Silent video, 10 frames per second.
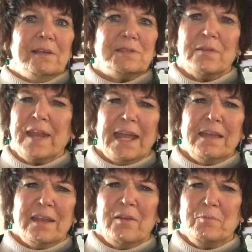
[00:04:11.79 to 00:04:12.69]
so that I
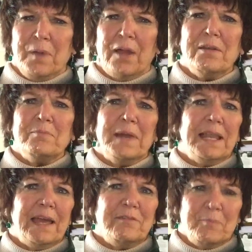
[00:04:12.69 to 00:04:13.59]
could have part of my
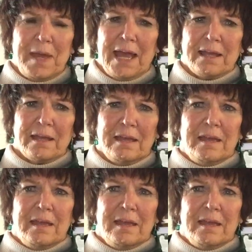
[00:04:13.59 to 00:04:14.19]
life back,